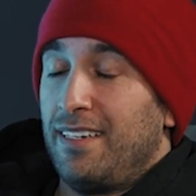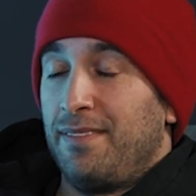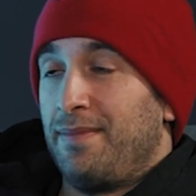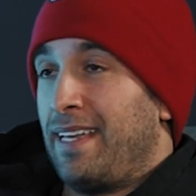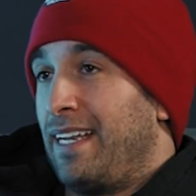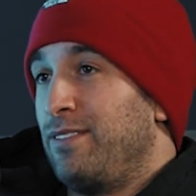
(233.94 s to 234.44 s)

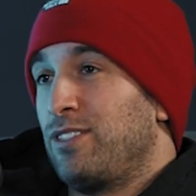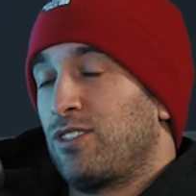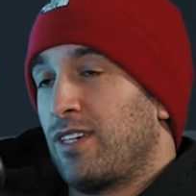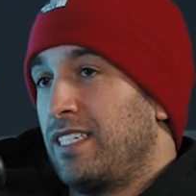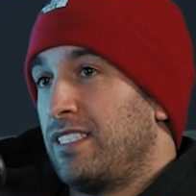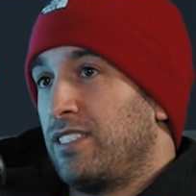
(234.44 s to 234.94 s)
man, it was
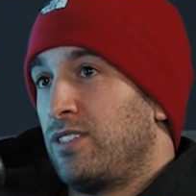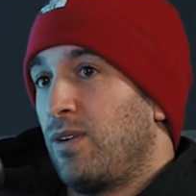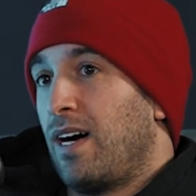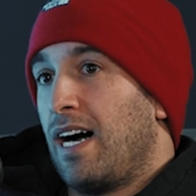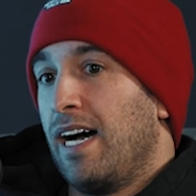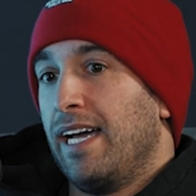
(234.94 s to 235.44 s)
crazy. So
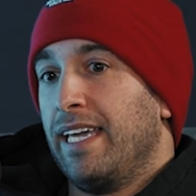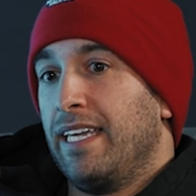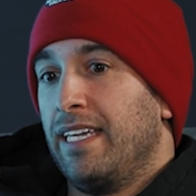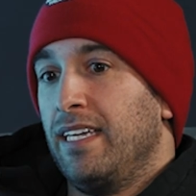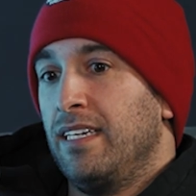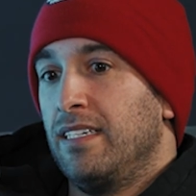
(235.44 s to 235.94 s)

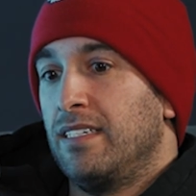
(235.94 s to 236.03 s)
I